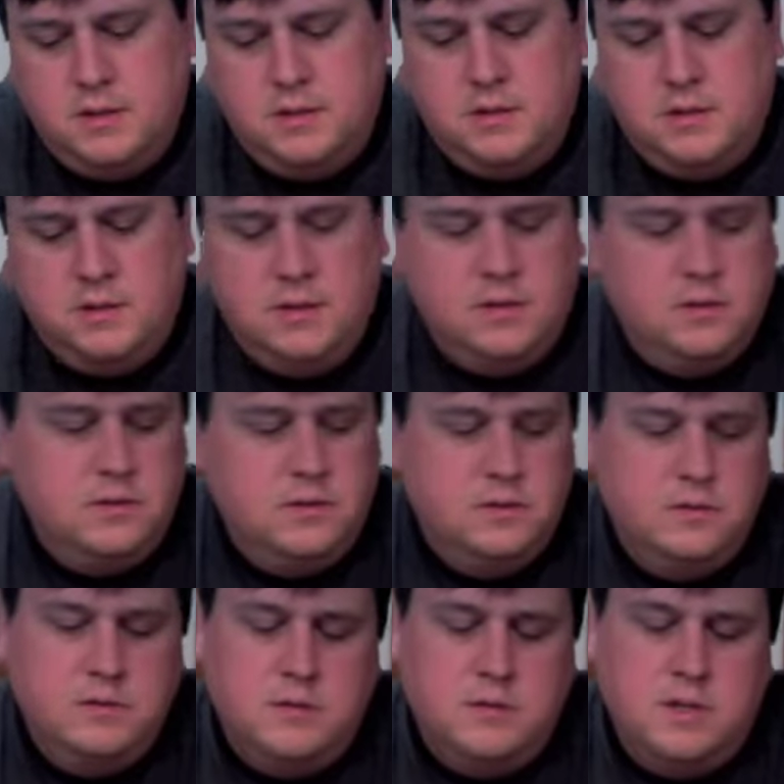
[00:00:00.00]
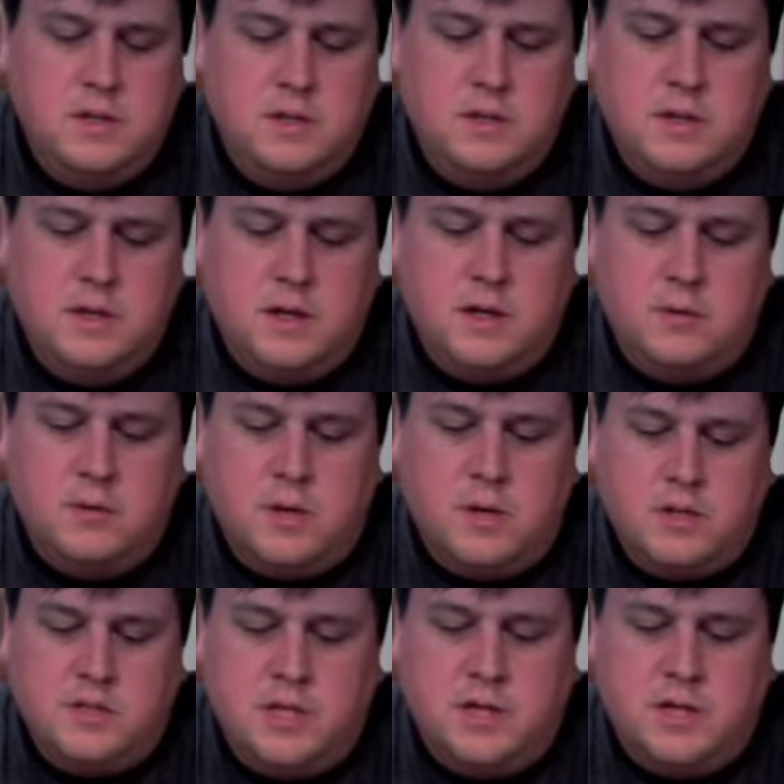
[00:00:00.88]
The only thing you gotta
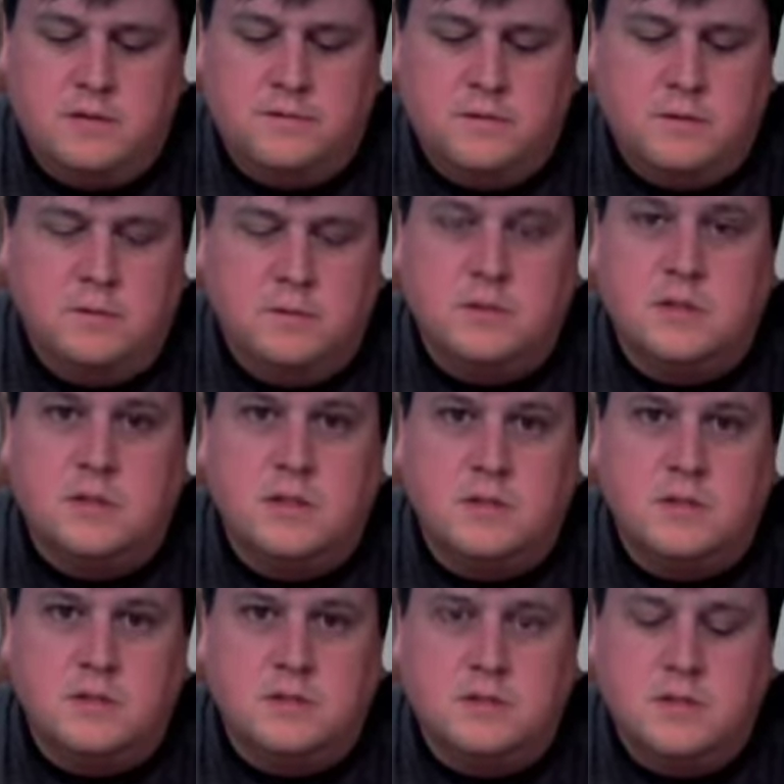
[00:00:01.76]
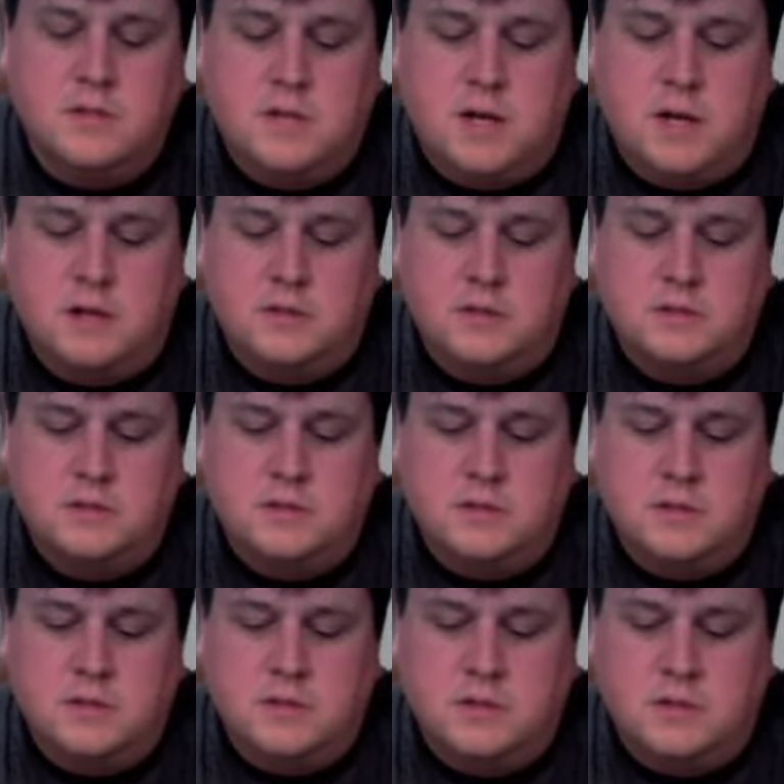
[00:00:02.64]
watch out for with these tiles
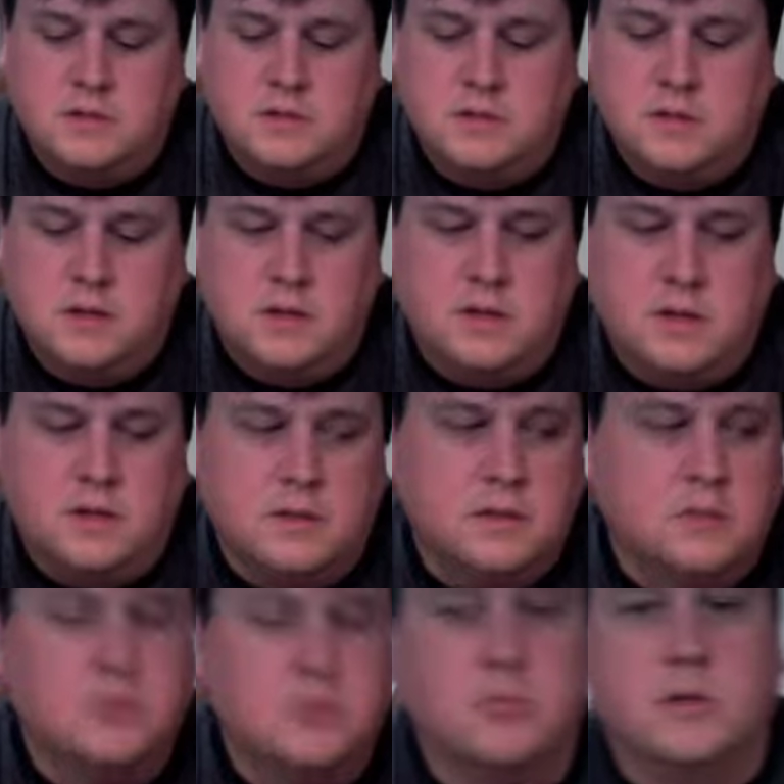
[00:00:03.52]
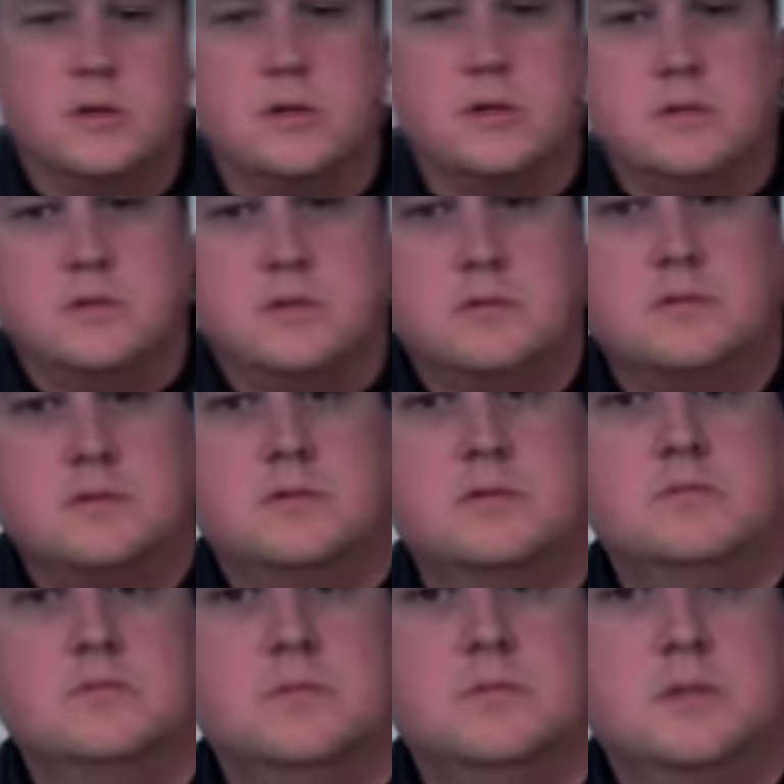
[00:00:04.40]
is lubricants.
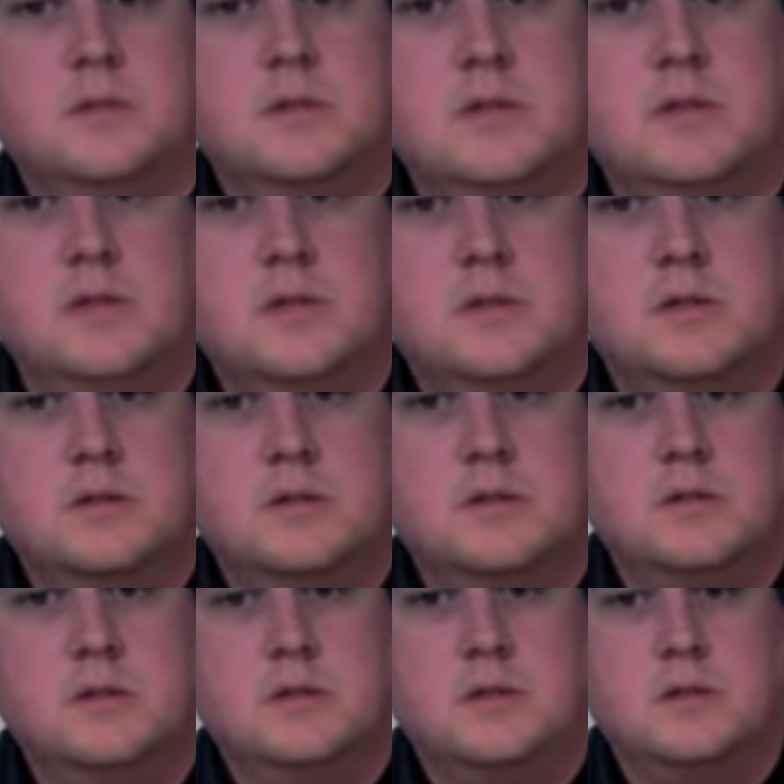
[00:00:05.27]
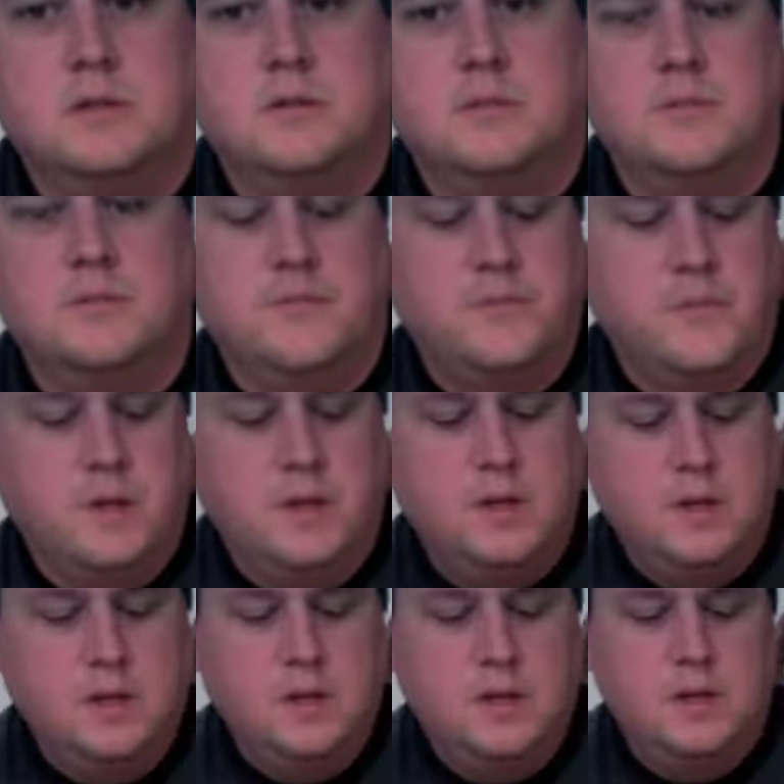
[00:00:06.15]
So
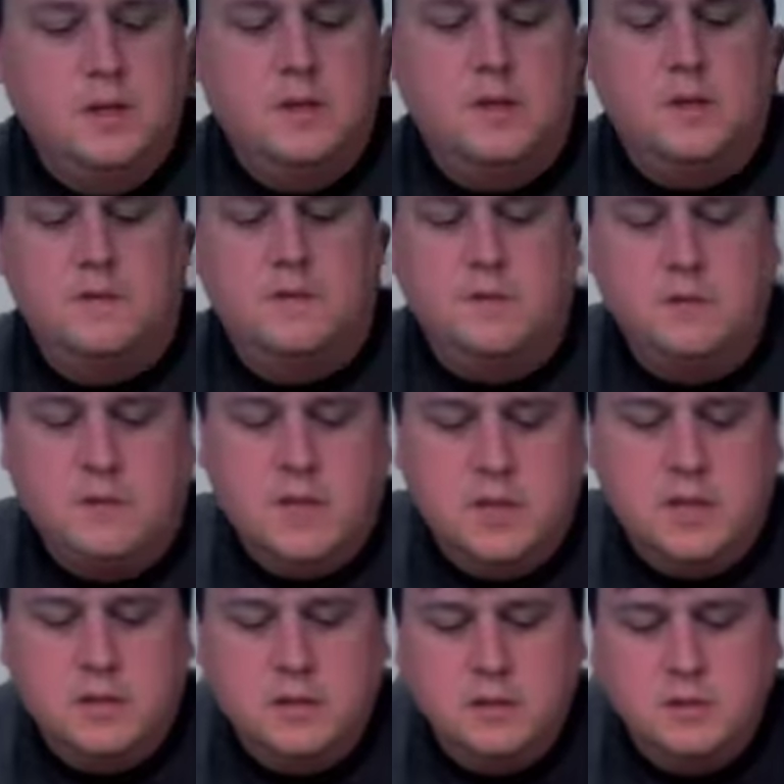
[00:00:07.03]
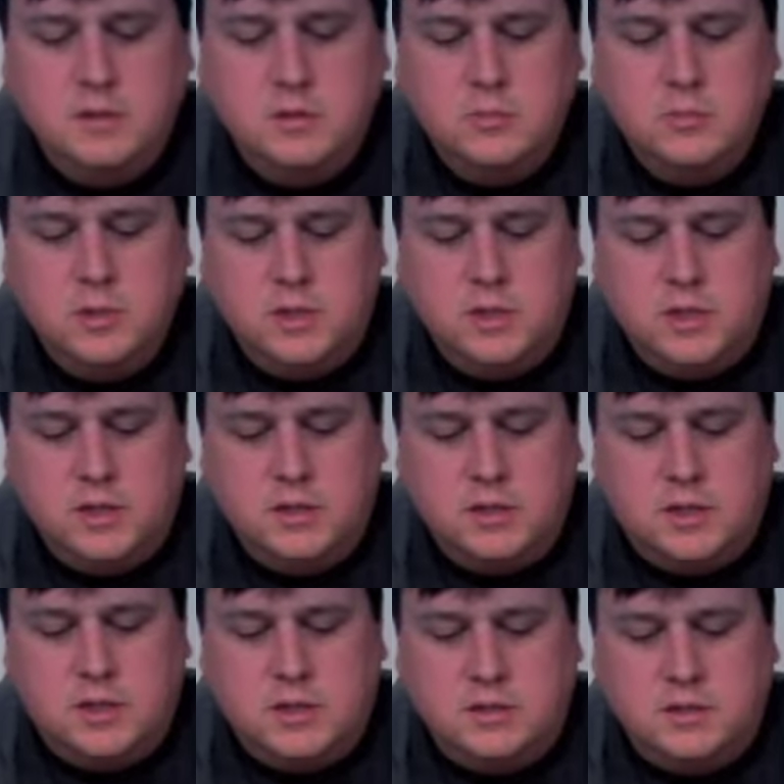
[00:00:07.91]
if you get lubricant
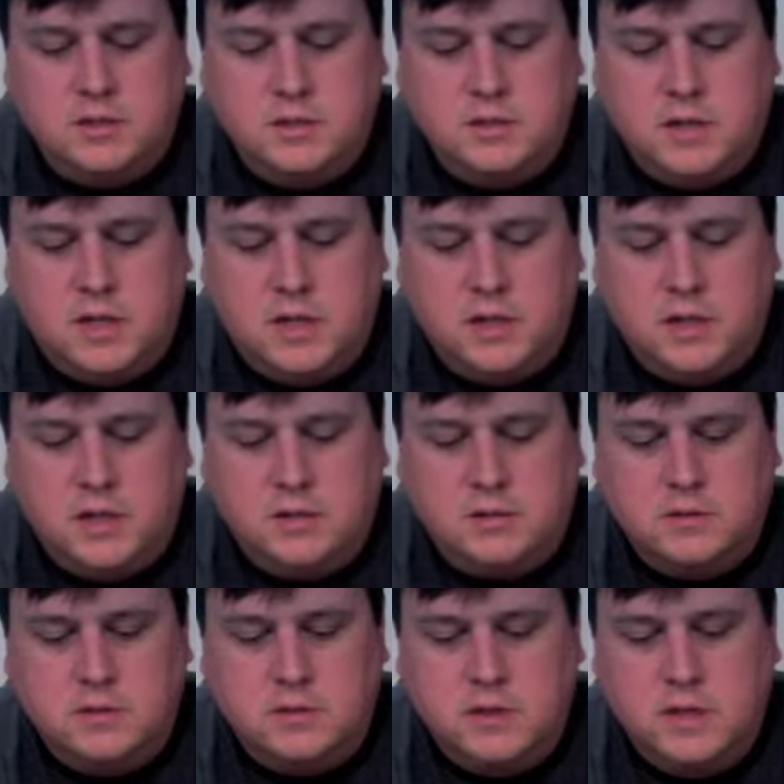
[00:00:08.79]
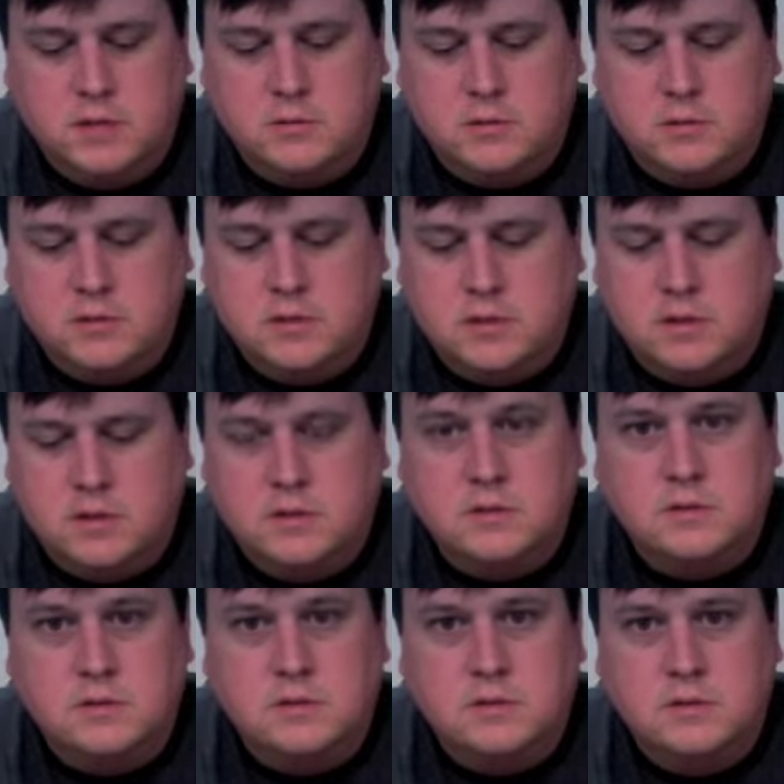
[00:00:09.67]
on these tiles, they will
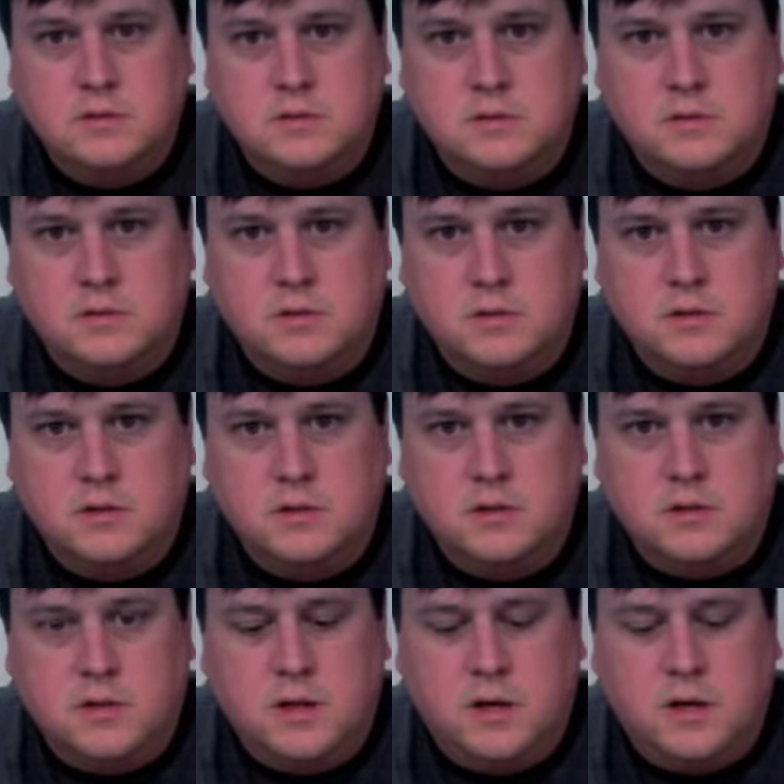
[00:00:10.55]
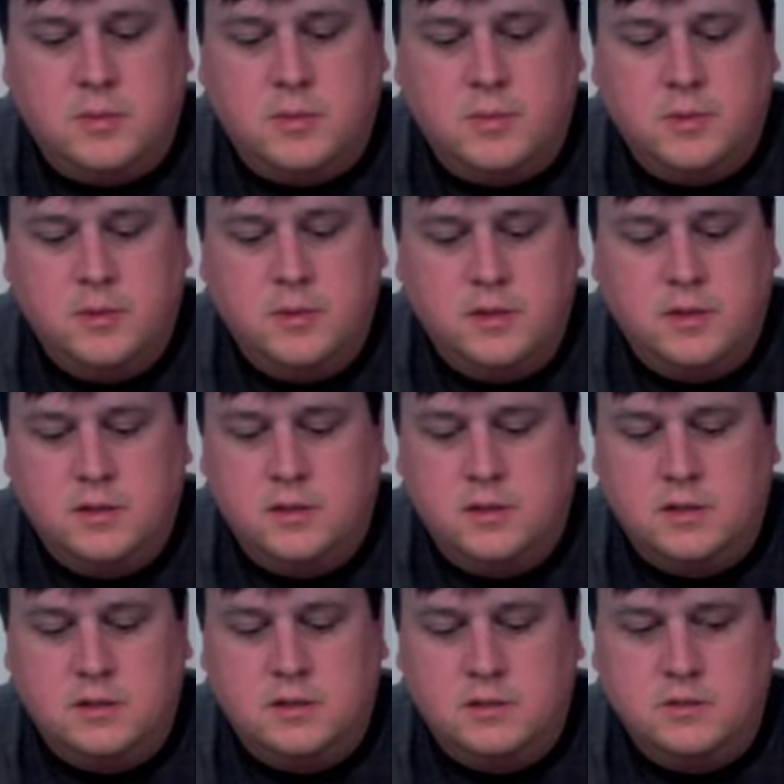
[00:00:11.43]
start to curl up, and
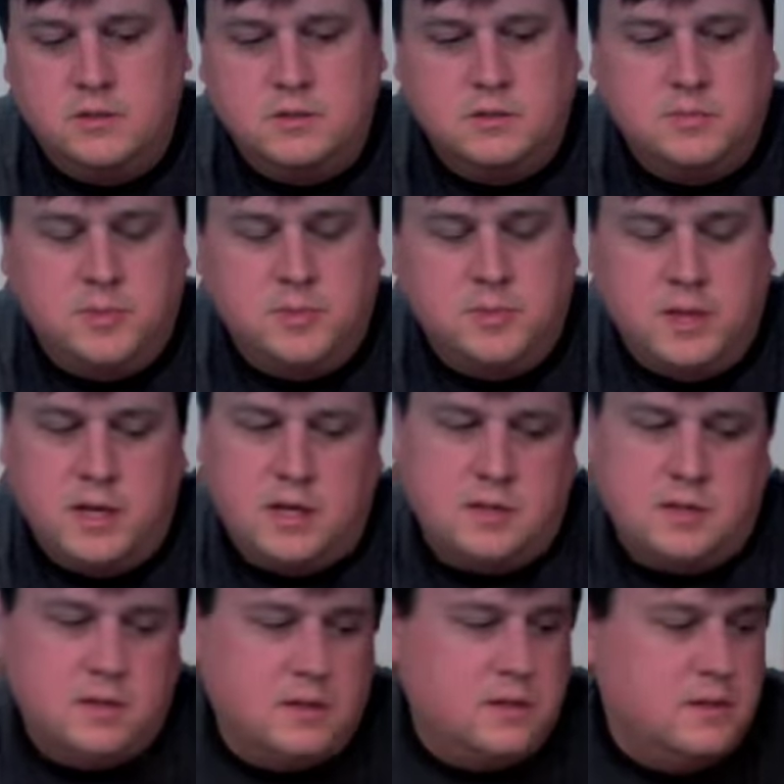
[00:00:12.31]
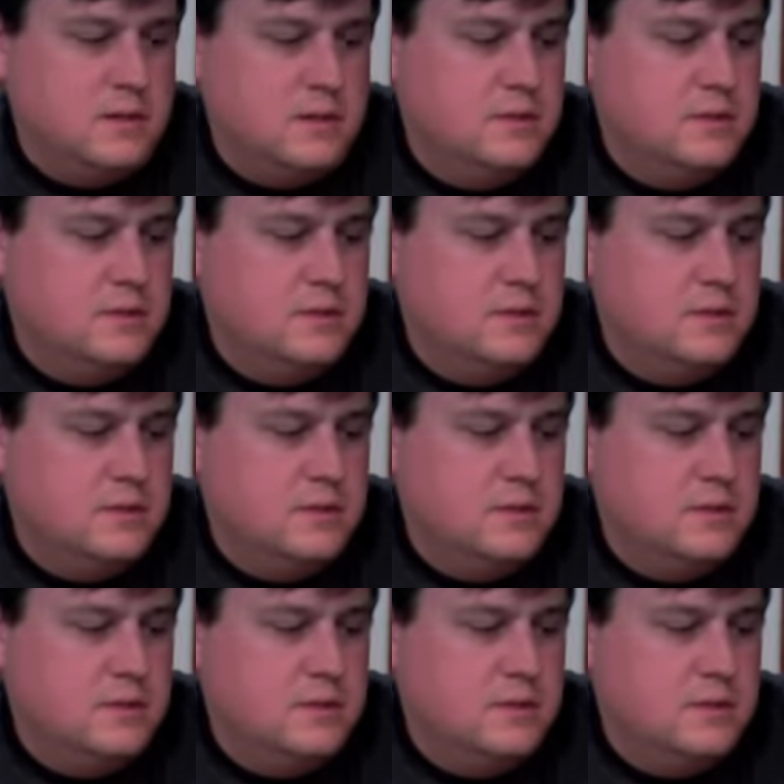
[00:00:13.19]
then you'll just be out of luck.